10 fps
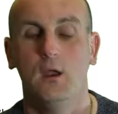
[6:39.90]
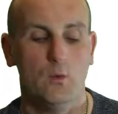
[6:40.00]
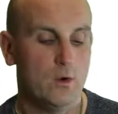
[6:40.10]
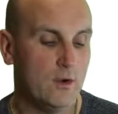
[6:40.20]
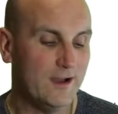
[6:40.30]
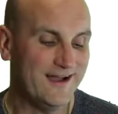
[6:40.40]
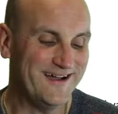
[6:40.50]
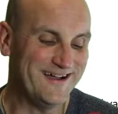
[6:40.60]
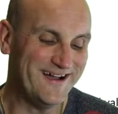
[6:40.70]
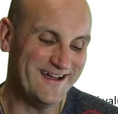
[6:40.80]
Well,
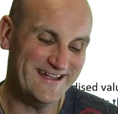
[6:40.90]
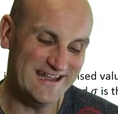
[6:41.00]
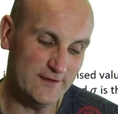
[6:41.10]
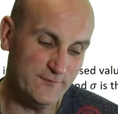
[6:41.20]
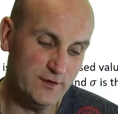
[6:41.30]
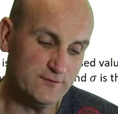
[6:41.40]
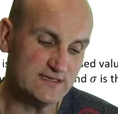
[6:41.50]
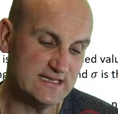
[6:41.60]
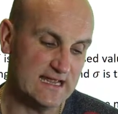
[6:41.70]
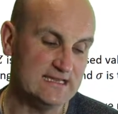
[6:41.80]
if you've
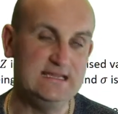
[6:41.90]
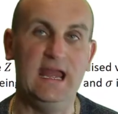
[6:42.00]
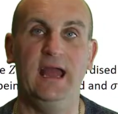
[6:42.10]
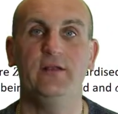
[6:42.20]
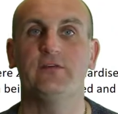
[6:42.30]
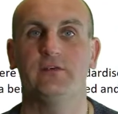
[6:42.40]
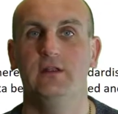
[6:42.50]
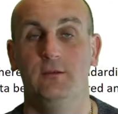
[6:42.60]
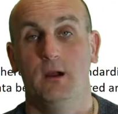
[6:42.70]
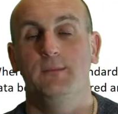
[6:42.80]
said yes,
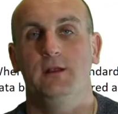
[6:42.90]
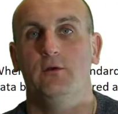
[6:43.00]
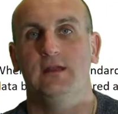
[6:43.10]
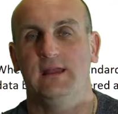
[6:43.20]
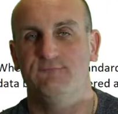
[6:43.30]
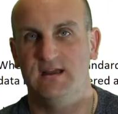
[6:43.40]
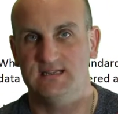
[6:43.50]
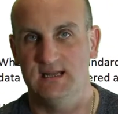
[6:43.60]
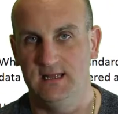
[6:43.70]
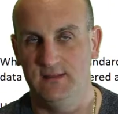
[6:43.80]
and you might be nodding
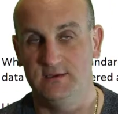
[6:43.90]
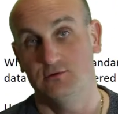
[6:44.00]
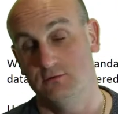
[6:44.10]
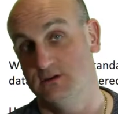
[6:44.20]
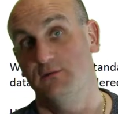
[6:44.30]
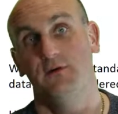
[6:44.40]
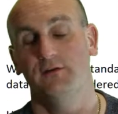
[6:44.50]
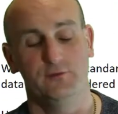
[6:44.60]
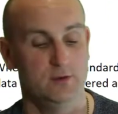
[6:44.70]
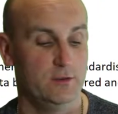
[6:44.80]
emphatically at this, or just
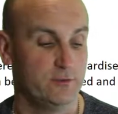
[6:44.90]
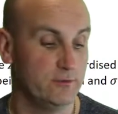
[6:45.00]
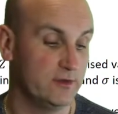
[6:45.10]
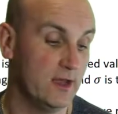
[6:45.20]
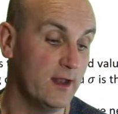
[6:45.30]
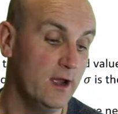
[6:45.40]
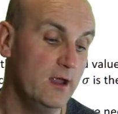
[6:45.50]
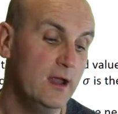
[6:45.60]
fast forward it through altogether,